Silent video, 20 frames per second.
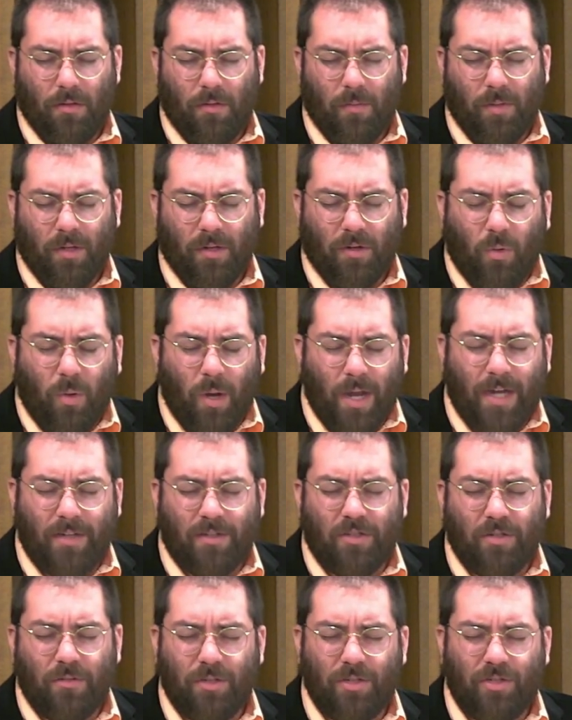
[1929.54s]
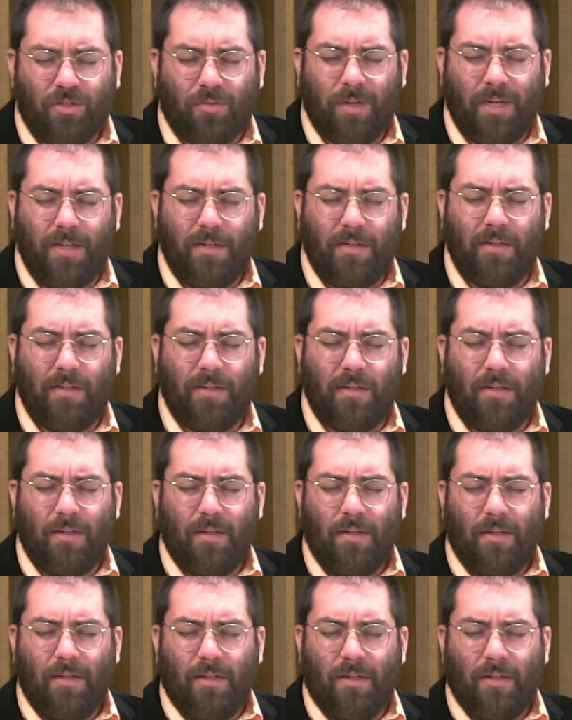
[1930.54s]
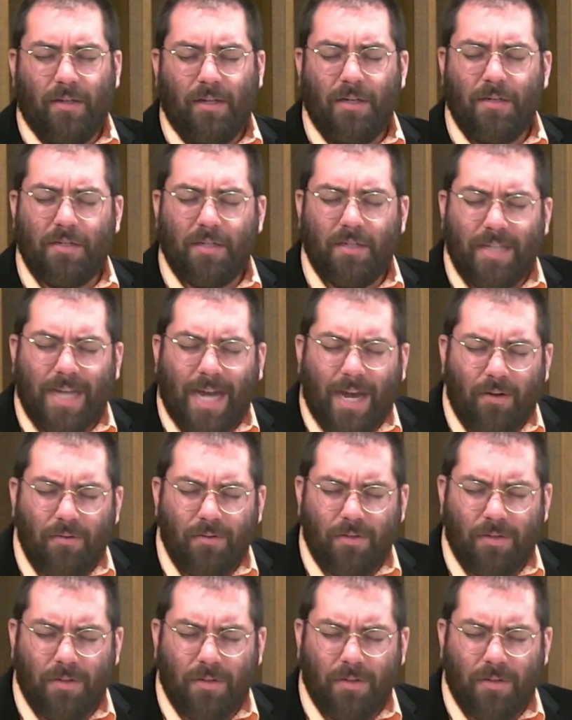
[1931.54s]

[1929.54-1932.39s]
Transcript: We are quick to retreat into doubt.